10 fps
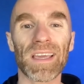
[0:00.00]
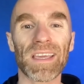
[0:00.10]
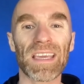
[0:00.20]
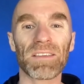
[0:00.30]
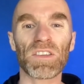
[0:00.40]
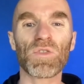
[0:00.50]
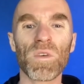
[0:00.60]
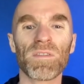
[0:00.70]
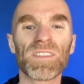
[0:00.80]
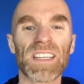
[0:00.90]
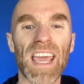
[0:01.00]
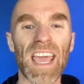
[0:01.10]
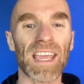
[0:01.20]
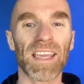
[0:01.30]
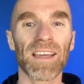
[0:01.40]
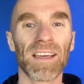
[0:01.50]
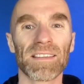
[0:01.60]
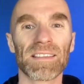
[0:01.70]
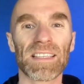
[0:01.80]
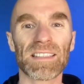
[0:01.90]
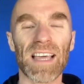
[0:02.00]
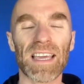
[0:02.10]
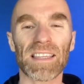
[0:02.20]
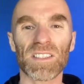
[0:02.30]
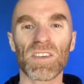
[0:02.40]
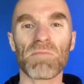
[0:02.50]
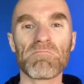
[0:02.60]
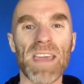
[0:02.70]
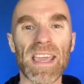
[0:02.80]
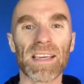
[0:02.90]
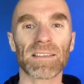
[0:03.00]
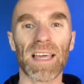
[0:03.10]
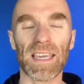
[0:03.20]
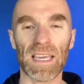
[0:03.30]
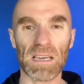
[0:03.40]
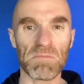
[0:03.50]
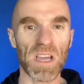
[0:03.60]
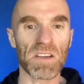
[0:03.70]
like you of today, that's going to make like a